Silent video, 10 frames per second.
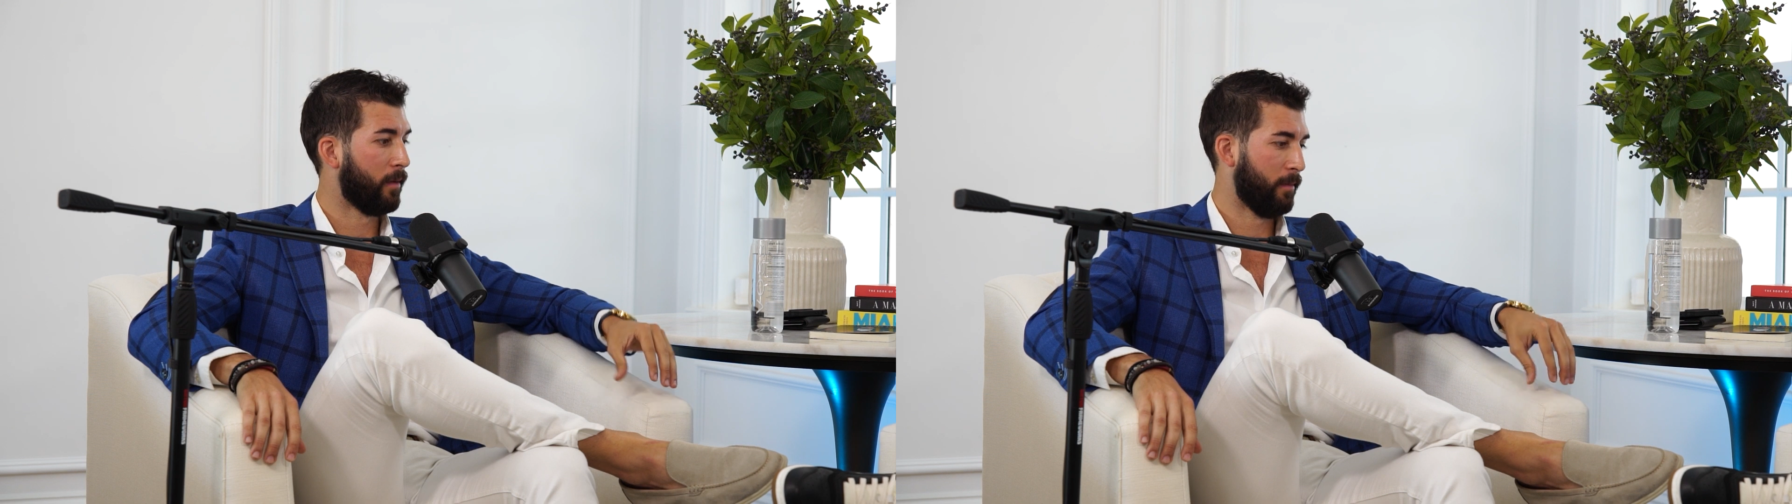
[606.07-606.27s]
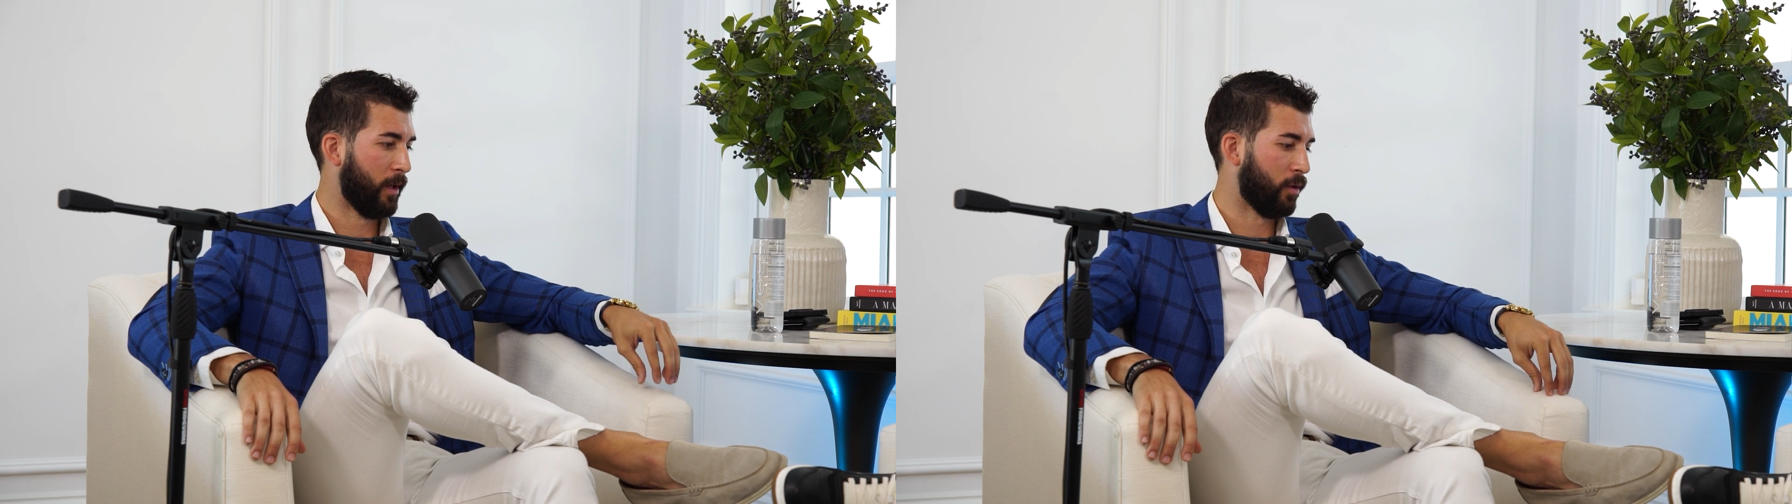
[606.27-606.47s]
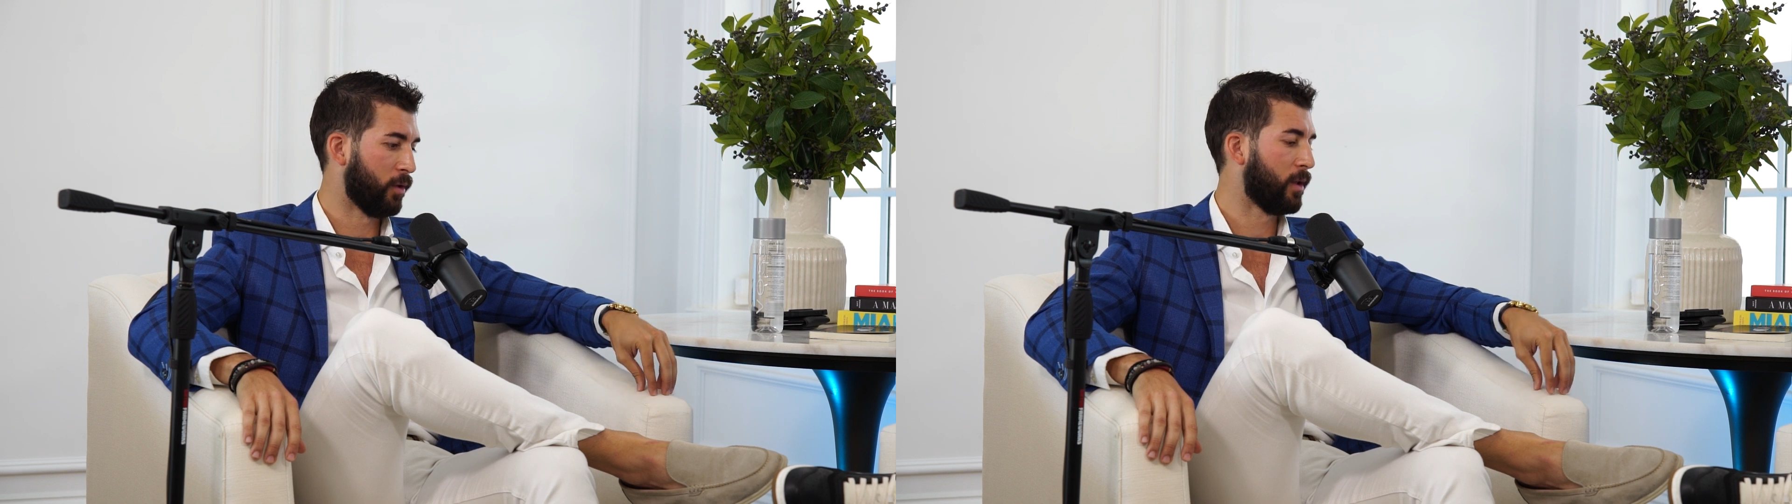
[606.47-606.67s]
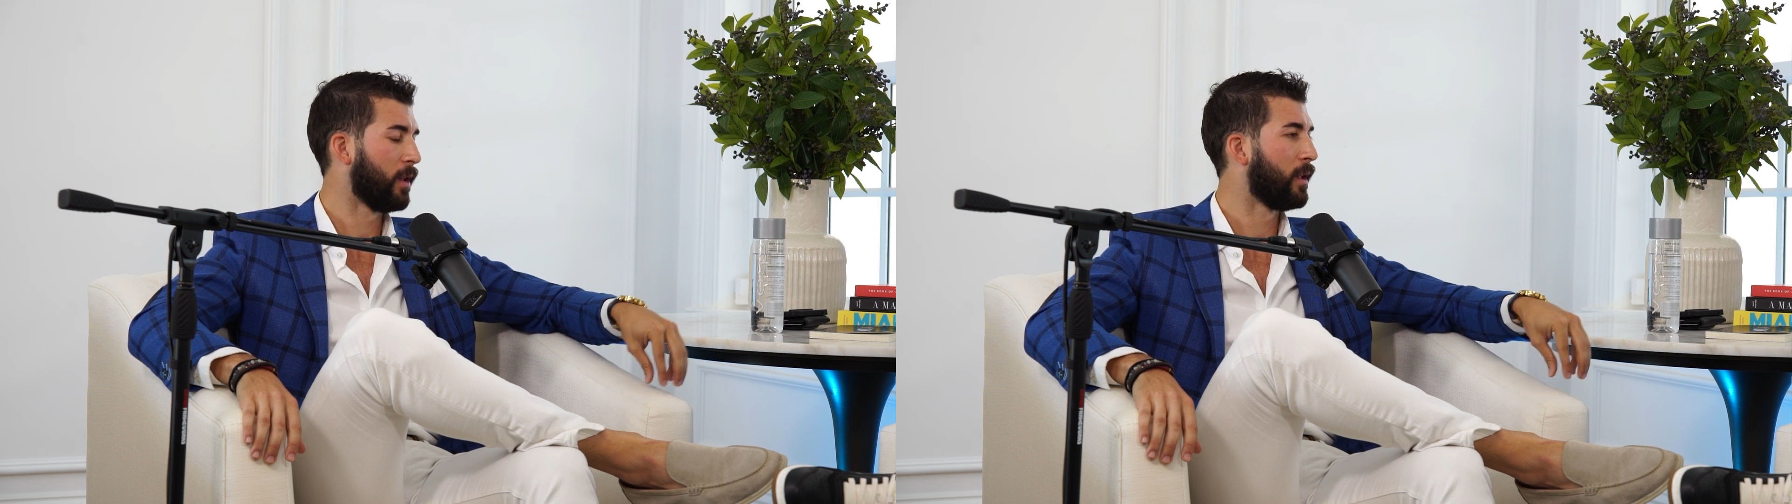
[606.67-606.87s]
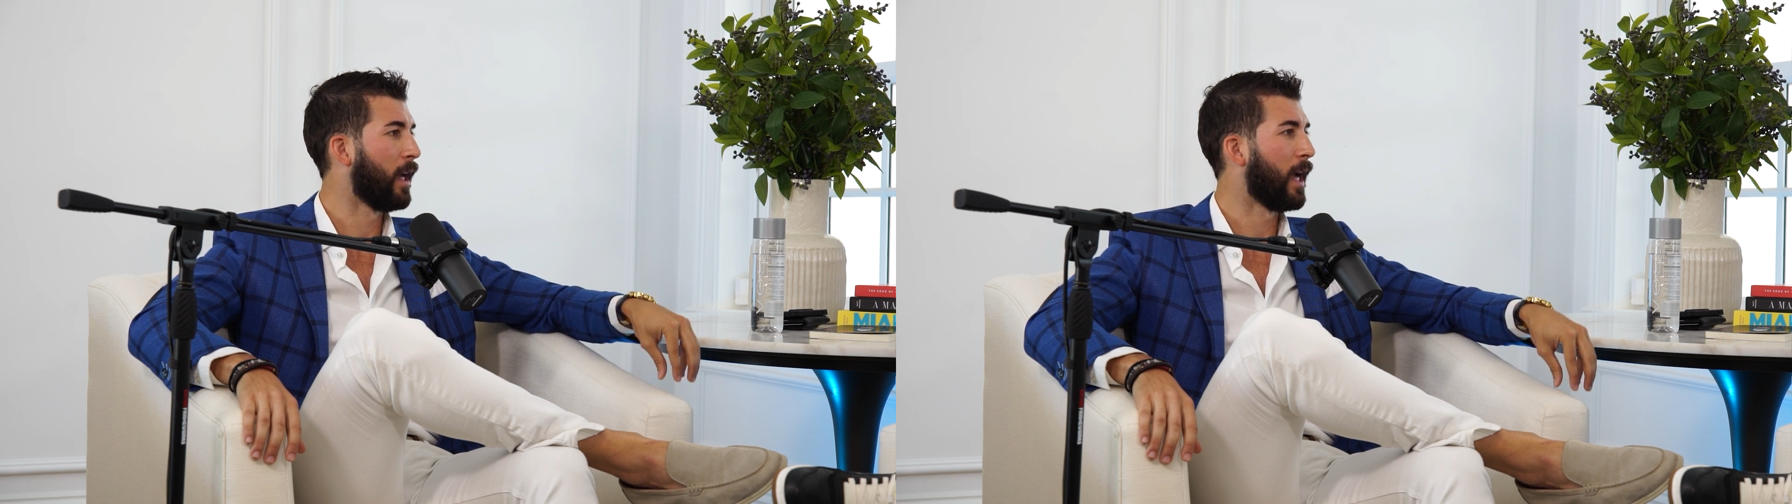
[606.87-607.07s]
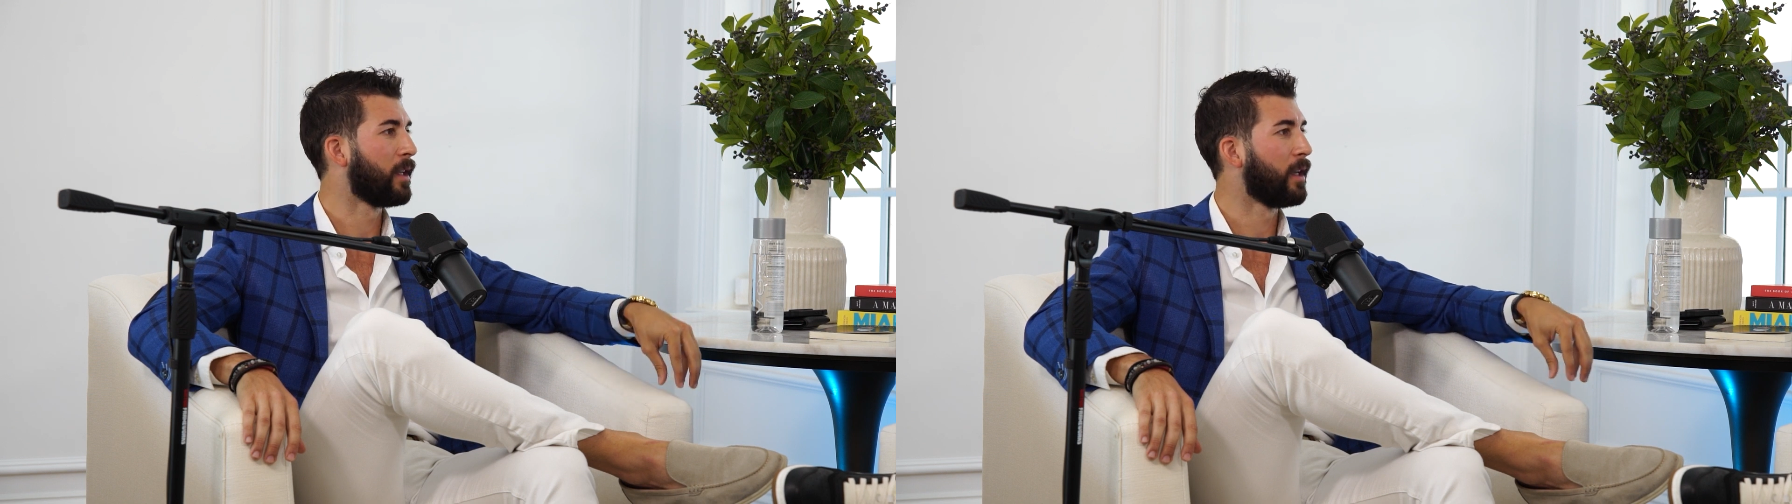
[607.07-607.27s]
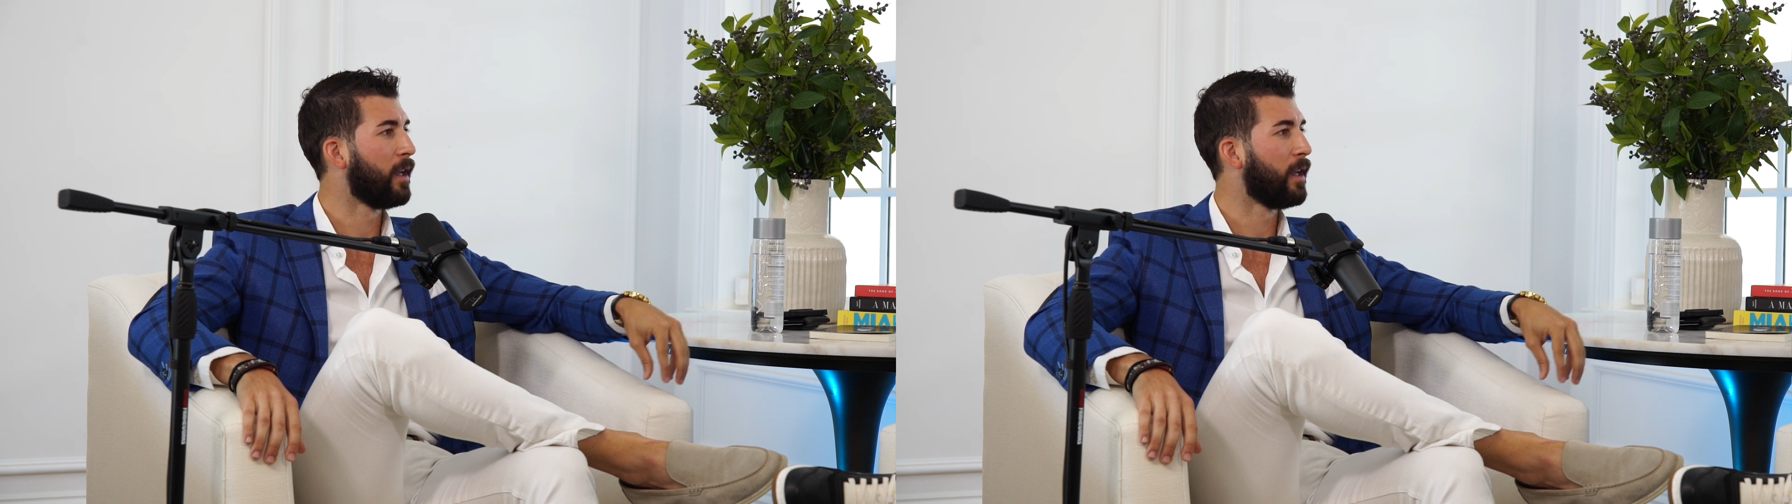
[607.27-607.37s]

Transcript: because that